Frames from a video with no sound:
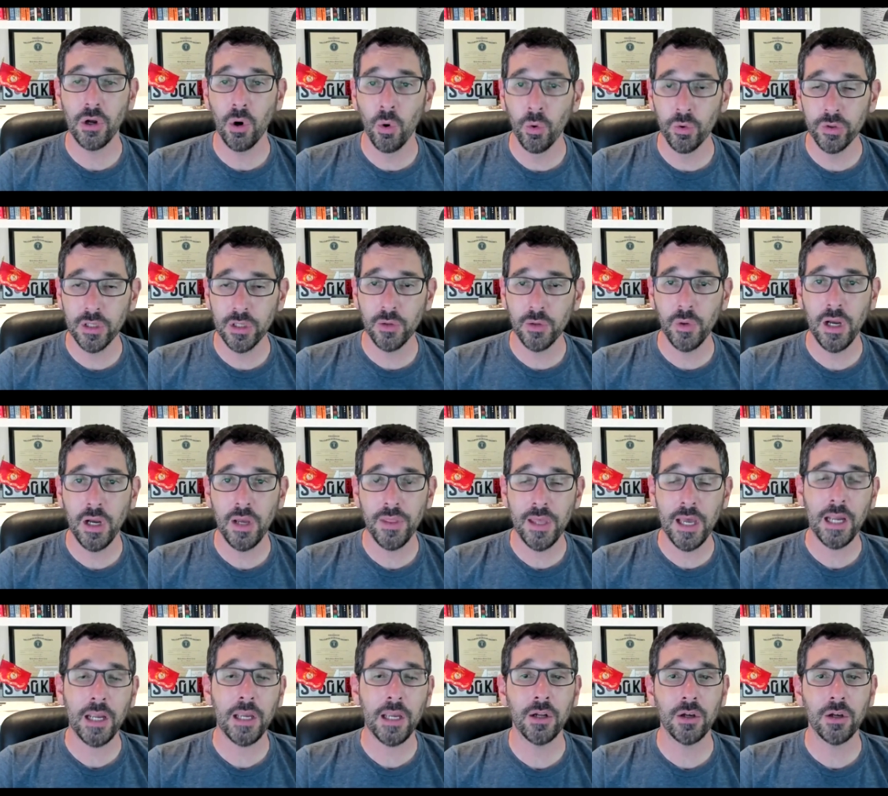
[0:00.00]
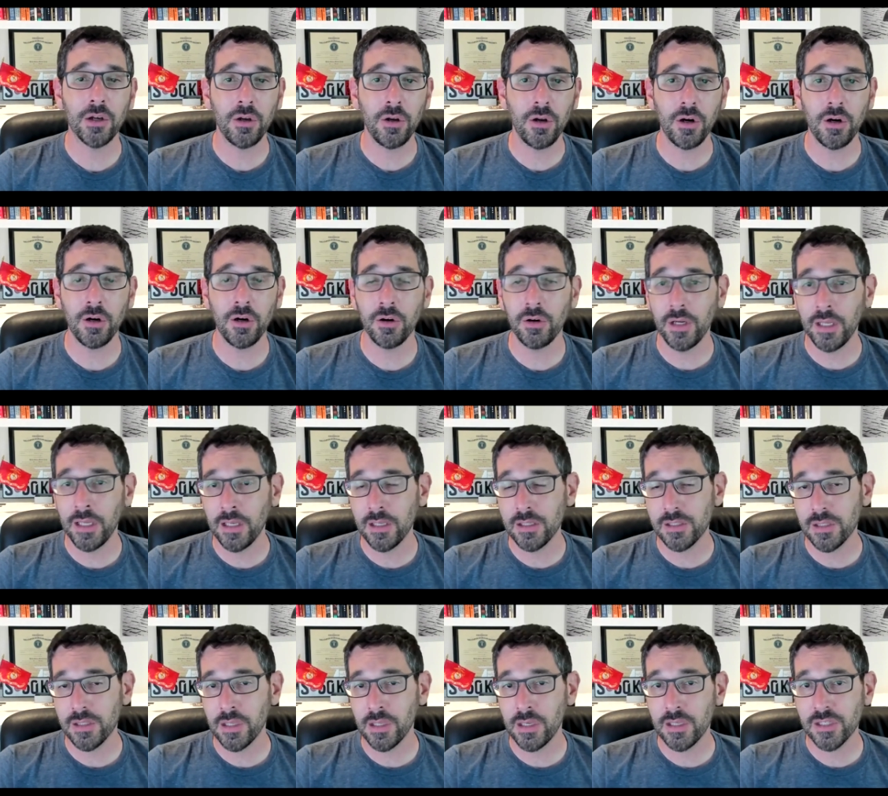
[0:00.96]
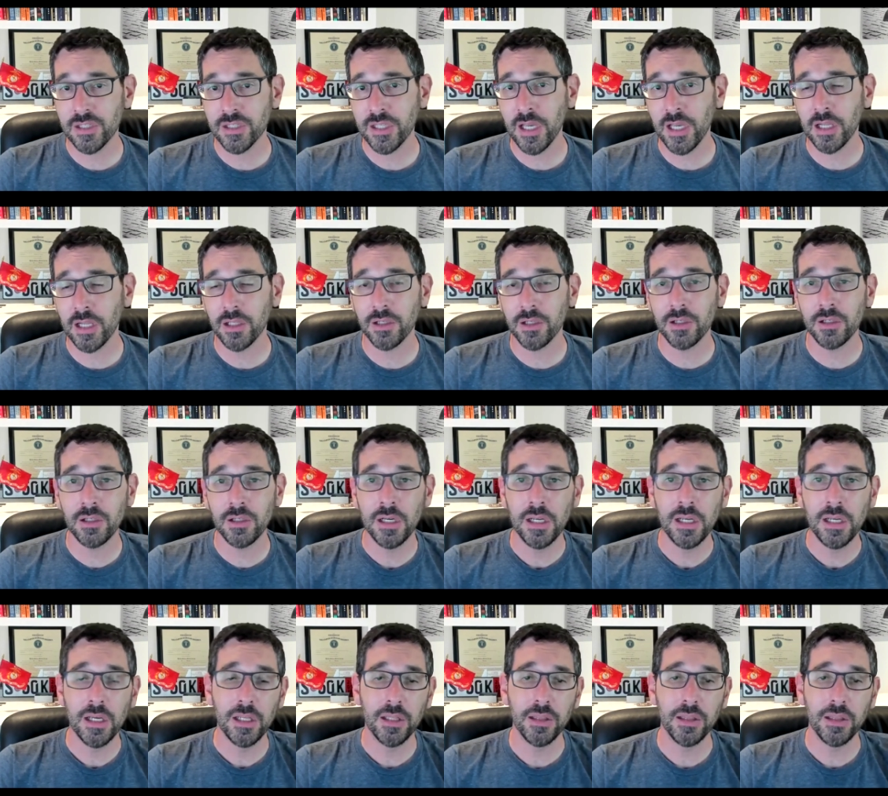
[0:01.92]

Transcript: only way that can occur is the seller